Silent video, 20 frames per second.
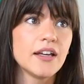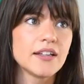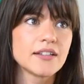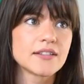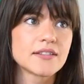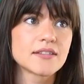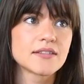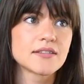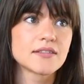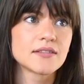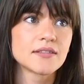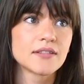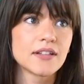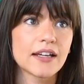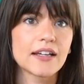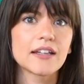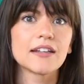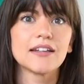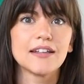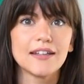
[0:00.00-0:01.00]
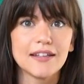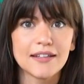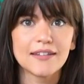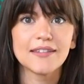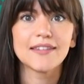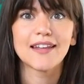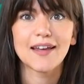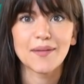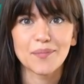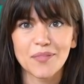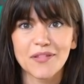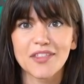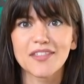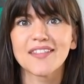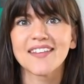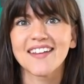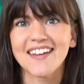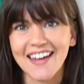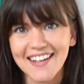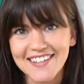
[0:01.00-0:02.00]
it's like an
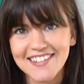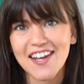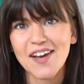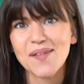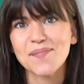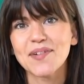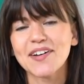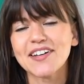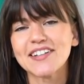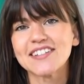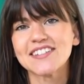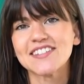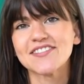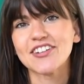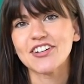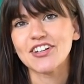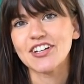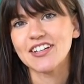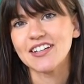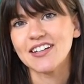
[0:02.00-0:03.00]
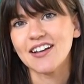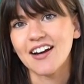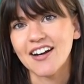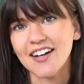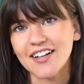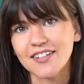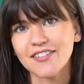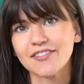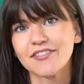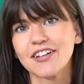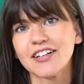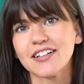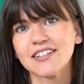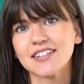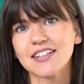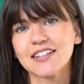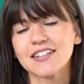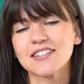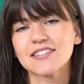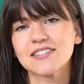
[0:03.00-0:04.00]
in-depth catch-up, and it's very
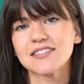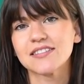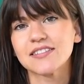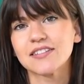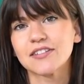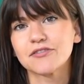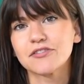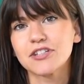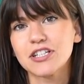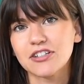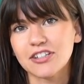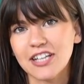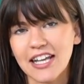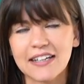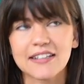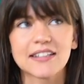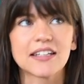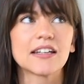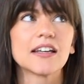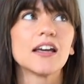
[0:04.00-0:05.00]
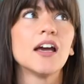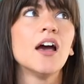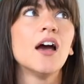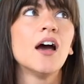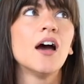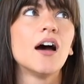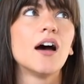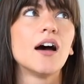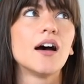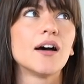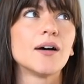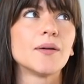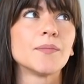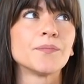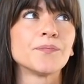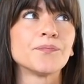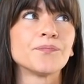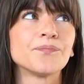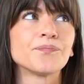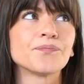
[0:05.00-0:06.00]
heartfelt, and it's reconnecting.
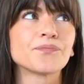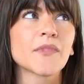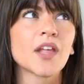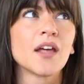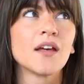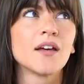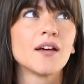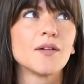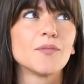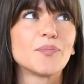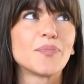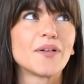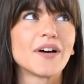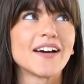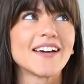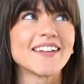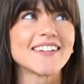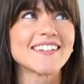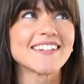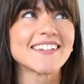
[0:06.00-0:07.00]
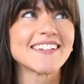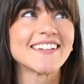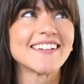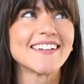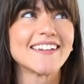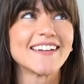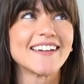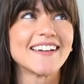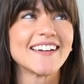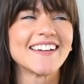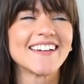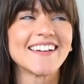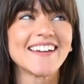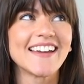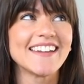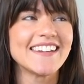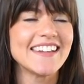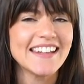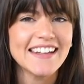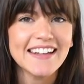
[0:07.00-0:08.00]
But
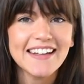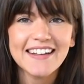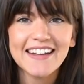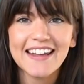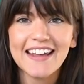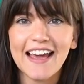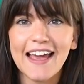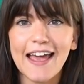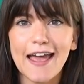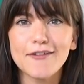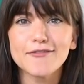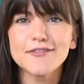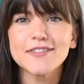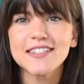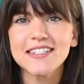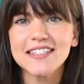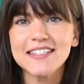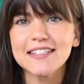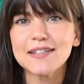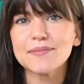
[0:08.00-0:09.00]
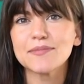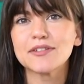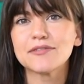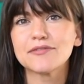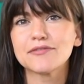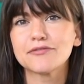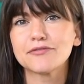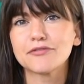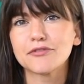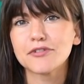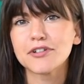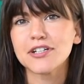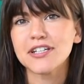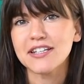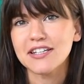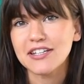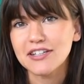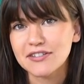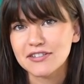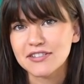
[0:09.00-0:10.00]
at the end of the day, I haven't seen them in 4
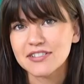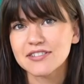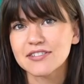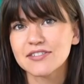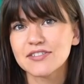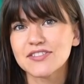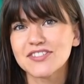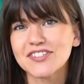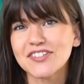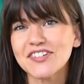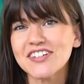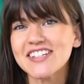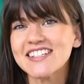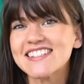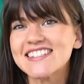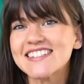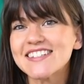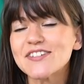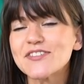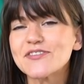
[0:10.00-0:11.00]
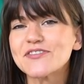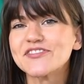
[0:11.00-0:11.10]
years, so it's